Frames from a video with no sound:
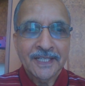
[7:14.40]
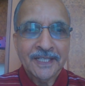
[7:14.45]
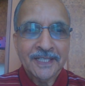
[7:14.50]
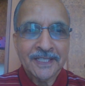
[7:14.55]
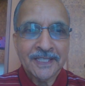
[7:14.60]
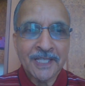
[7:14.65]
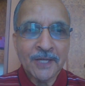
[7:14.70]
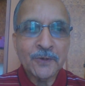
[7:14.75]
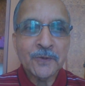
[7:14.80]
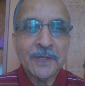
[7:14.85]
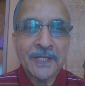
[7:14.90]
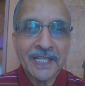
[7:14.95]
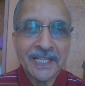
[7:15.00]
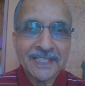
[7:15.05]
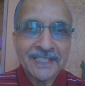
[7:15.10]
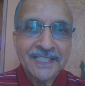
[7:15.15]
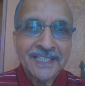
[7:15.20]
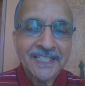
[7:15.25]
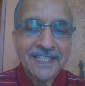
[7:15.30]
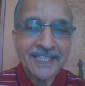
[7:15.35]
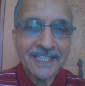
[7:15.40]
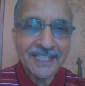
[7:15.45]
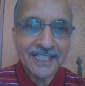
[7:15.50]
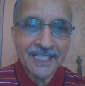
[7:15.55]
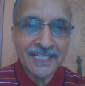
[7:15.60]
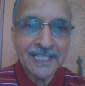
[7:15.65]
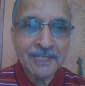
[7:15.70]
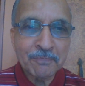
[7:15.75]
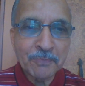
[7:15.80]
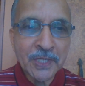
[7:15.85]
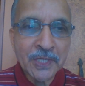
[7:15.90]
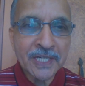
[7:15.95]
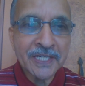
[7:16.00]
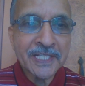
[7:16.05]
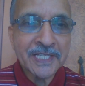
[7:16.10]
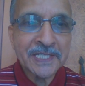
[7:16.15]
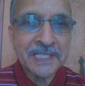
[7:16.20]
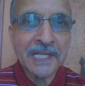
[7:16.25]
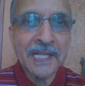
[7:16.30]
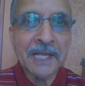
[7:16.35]
Now, I'll put a
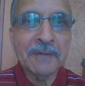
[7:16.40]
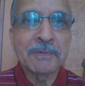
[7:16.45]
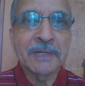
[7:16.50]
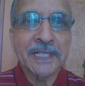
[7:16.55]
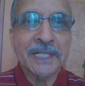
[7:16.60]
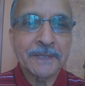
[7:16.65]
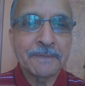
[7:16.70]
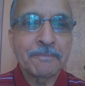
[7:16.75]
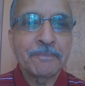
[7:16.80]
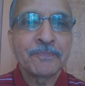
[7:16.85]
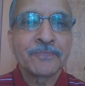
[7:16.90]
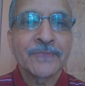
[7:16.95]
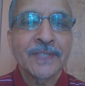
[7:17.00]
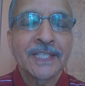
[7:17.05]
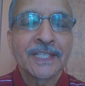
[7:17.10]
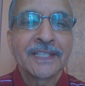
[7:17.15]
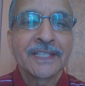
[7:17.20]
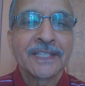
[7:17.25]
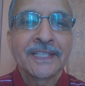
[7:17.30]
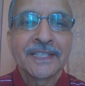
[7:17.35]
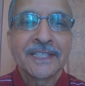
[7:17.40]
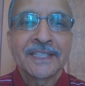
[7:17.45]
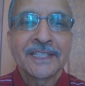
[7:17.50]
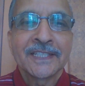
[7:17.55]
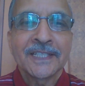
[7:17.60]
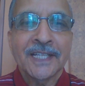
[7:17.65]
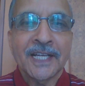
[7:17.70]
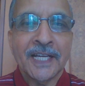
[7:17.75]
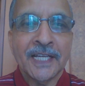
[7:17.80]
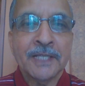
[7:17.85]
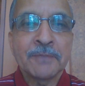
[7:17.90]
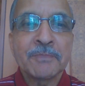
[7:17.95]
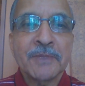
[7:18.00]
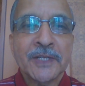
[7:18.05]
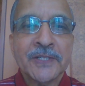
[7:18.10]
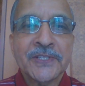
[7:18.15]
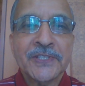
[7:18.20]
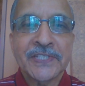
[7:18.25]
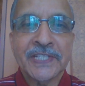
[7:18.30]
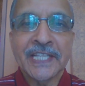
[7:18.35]
disclaimer. I am
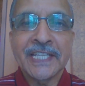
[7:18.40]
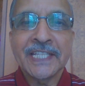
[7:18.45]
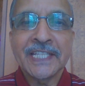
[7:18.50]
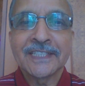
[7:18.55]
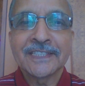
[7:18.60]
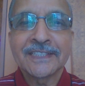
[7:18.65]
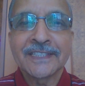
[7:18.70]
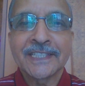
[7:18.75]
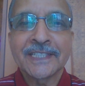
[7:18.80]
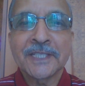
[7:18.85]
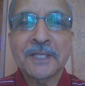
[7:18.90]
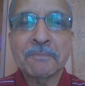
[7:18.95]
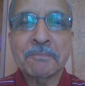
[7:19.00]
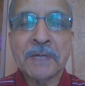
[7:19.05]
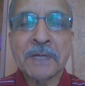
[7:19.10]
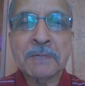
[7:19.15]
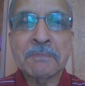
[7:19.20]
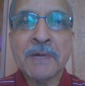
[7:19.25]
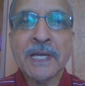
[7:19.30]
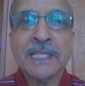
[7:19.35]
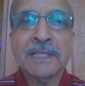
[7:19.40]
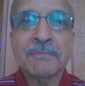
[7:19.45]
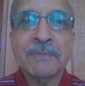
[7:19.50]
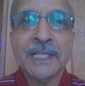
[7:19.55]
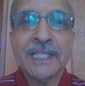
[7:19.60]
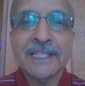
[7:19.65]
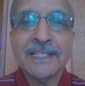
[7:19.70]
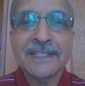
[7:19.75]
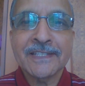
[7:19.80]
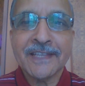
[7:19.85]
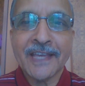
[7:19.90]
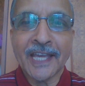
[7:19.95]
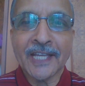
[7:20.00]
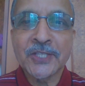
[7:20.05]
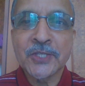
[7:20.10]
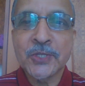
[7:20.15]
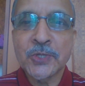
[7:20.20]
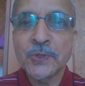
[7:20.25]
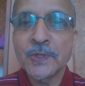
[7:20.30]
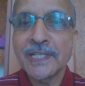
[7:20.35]
not saying that the Paramatma is
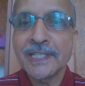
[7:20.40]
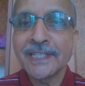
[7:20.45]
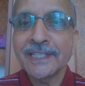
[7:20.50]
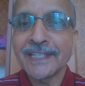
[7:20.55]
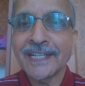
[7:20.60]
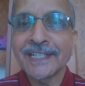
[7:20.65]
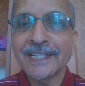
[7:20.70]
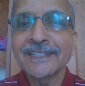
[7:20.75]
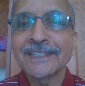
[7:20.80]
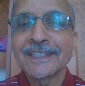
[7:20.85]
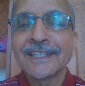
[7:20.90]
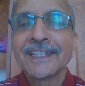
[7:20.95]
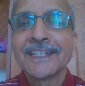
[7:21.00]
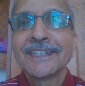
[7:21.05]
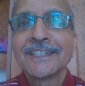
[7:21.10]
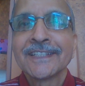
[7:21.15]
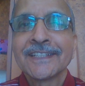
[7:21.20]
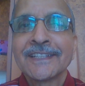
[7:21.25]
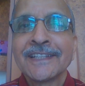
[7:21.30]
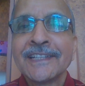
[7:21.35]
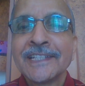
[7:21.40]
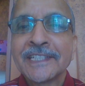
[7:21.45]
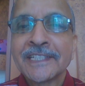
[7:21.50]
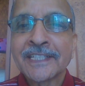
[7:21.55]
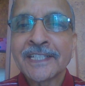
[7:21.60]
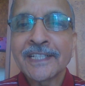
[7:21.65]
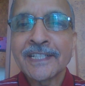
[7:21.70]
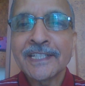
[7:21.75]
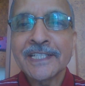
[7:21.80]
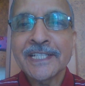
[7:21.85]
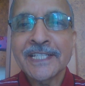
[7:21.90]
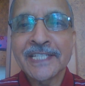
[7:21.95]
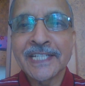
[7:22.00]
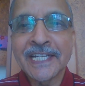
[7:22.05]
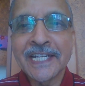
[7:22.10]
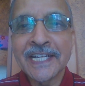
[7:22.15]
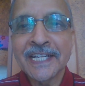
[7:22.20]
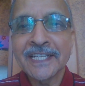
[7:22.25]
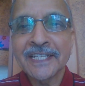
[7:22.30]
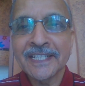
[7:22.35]
actually and literally
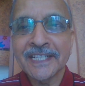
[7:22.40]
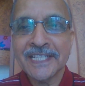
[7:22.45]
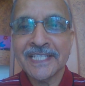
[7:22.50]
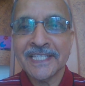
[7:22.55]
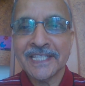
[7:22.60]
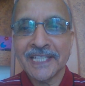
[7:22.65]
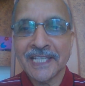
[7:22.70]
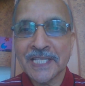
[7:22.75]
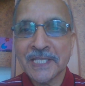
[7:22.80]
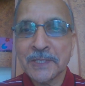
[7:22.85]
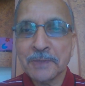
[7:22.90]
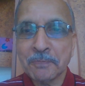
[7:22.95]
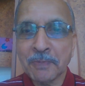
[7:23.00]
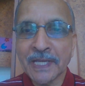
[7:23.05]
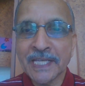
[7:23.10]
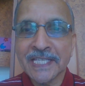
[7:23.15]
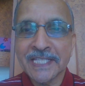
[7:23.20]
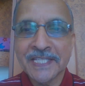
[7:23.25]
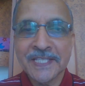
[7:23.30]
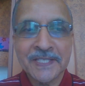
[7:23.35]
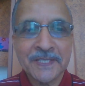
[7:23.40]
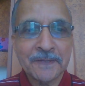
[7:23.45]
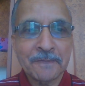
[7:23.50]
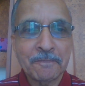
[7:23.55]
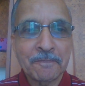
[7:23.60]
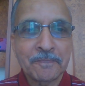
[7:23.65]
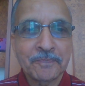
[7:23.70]
sending us as spies.